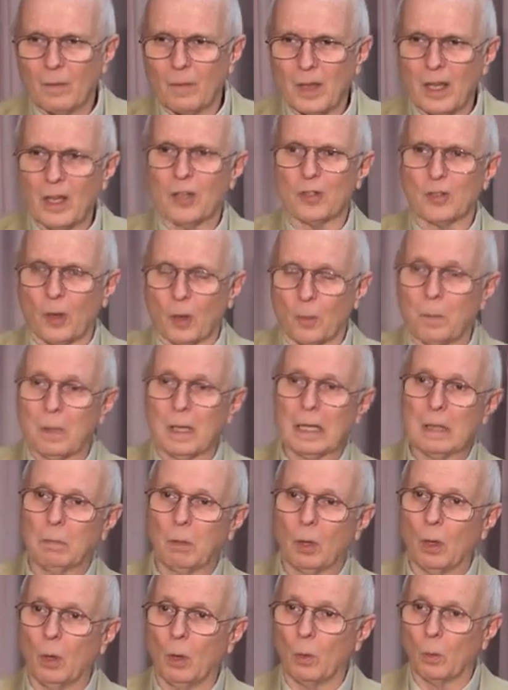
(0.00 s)
These are
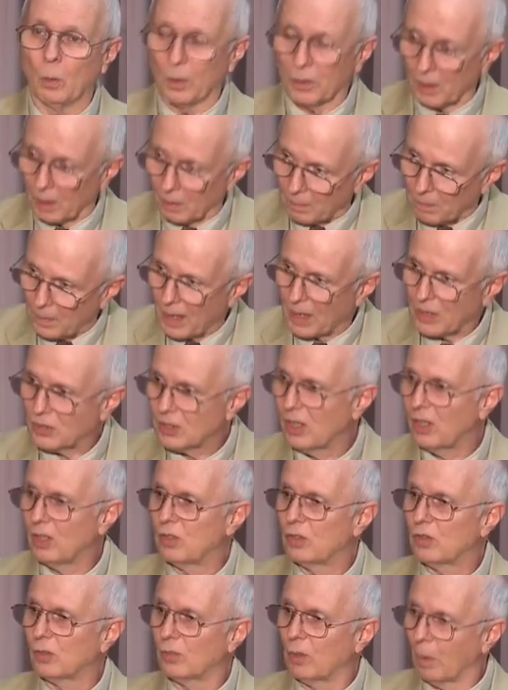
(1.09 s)
people with a
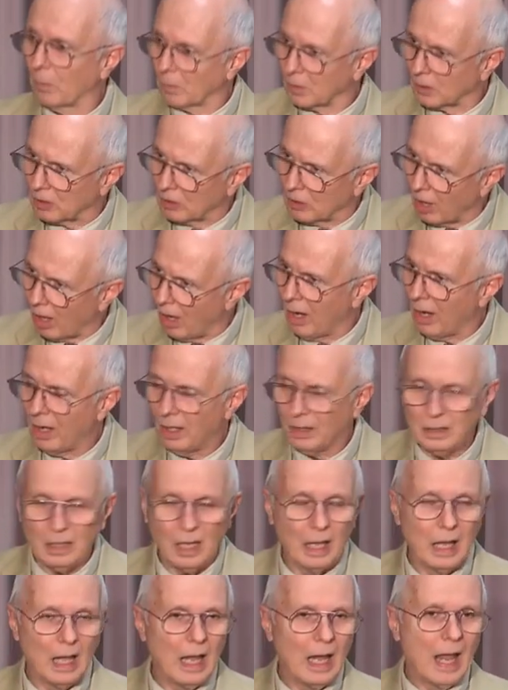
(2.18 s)
message from
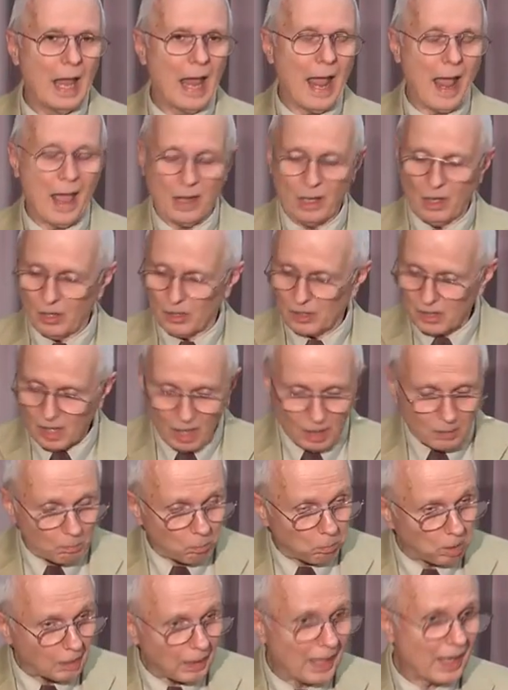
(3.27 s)
God, and as
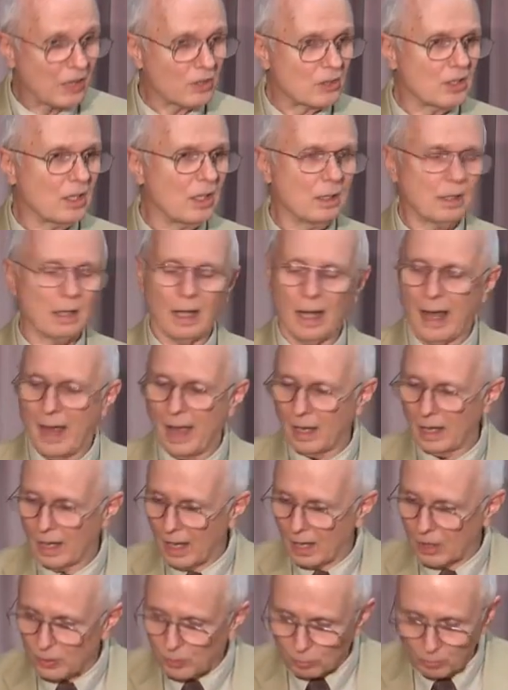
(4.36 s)
unpleasant and
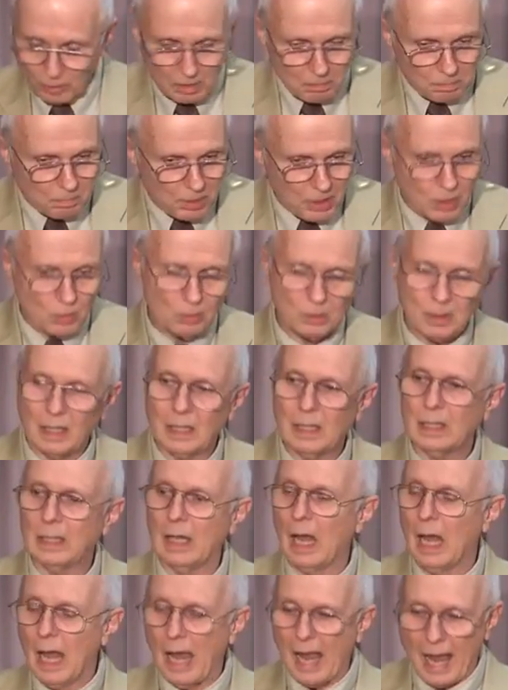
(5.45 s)
as
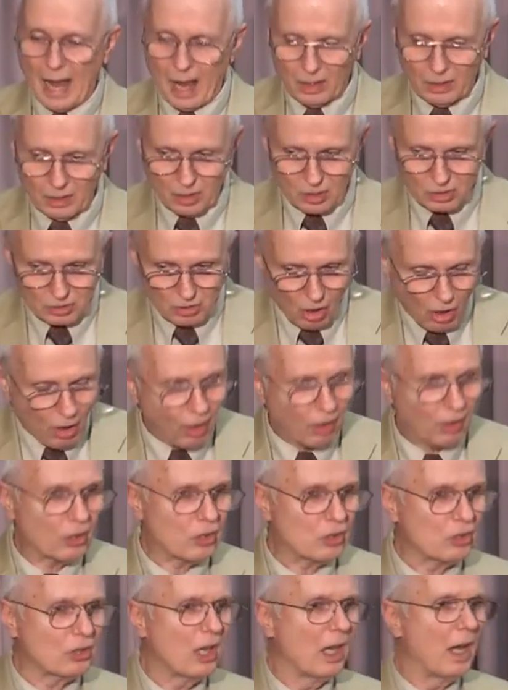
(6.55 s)
rebuking and as
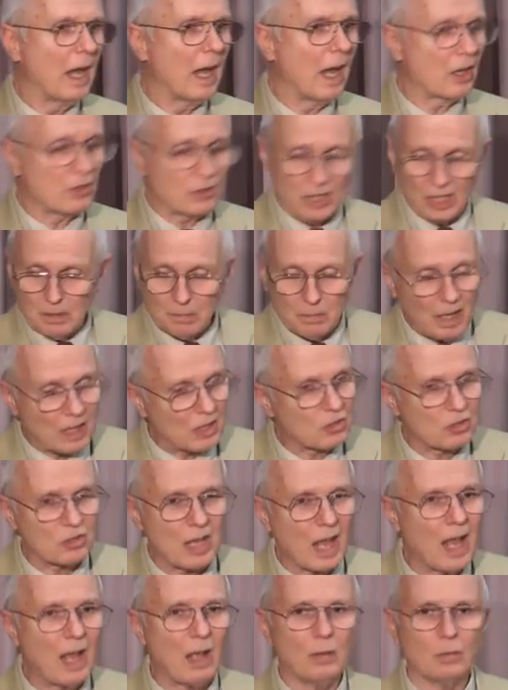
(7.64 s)
harsh as it may
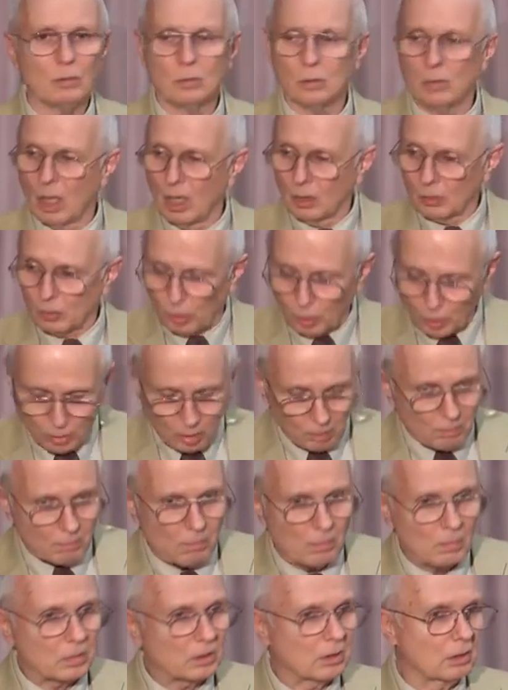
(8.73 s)
sound to
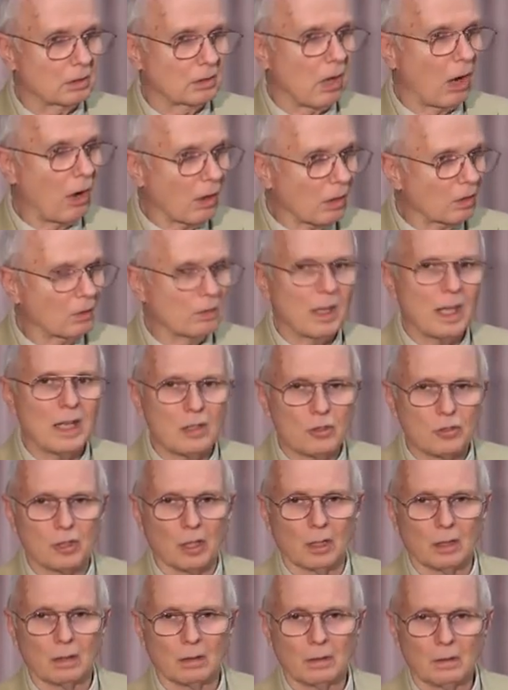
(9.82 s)
the carnal
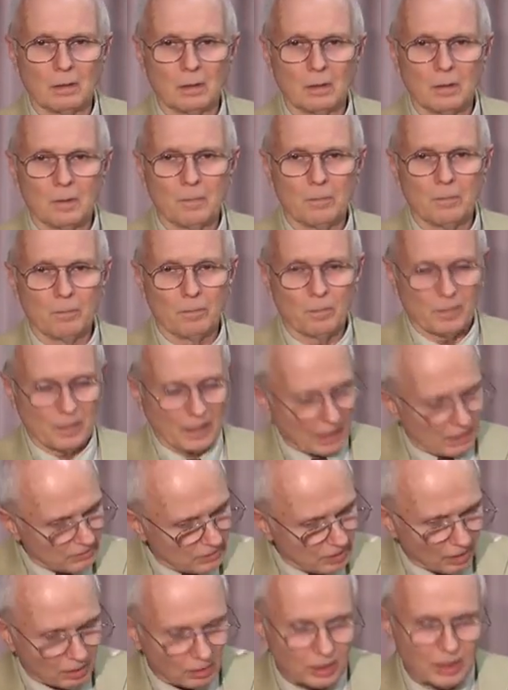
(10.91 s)
nature, they
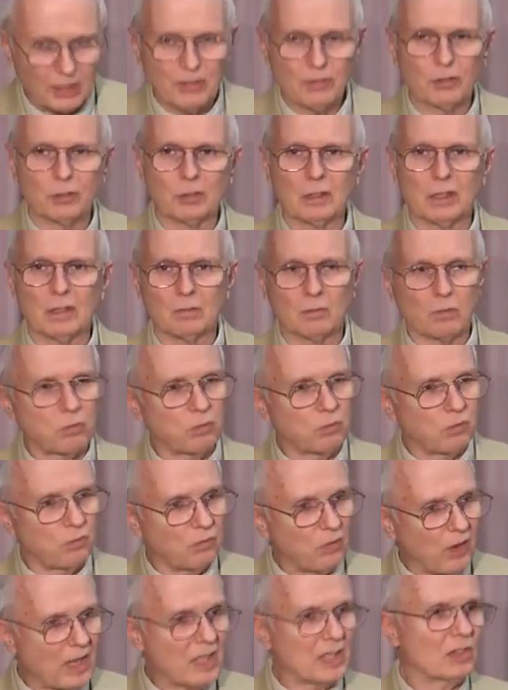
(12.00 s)
deliver it
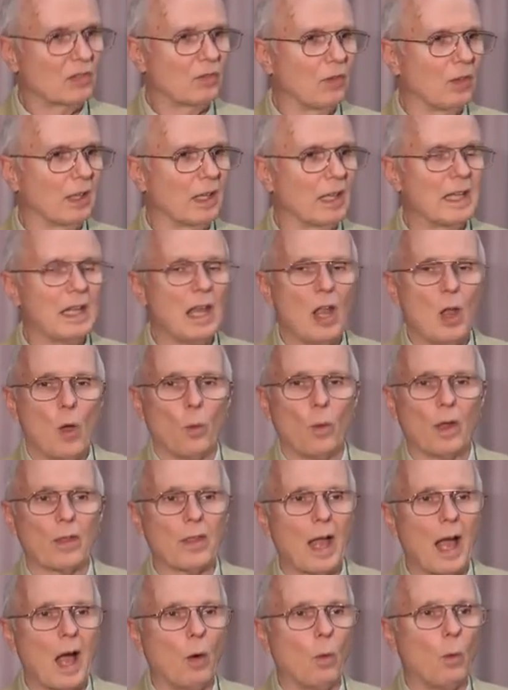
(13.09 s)
faithfully
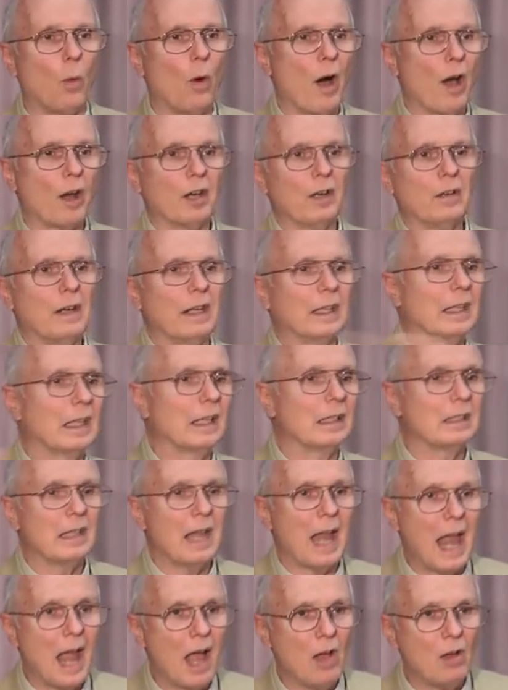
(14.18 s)
without watering it
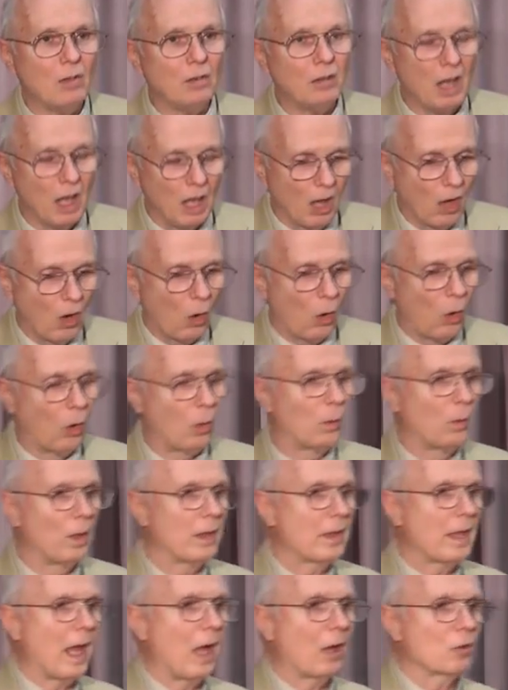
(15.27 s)
down or
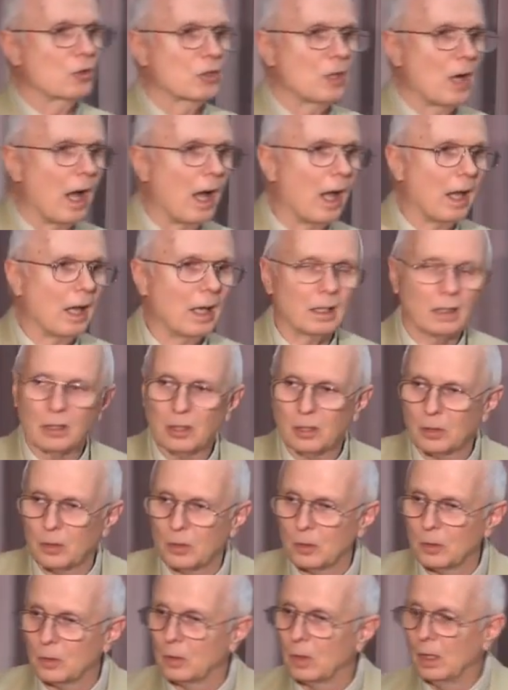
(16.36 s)
without trying
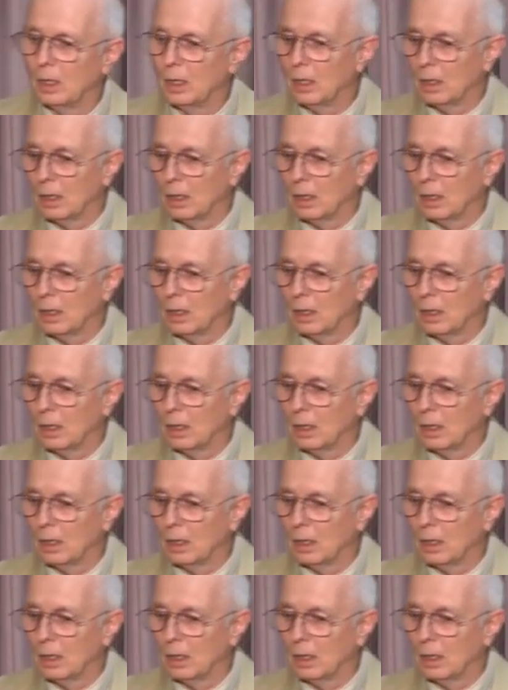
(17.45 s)
to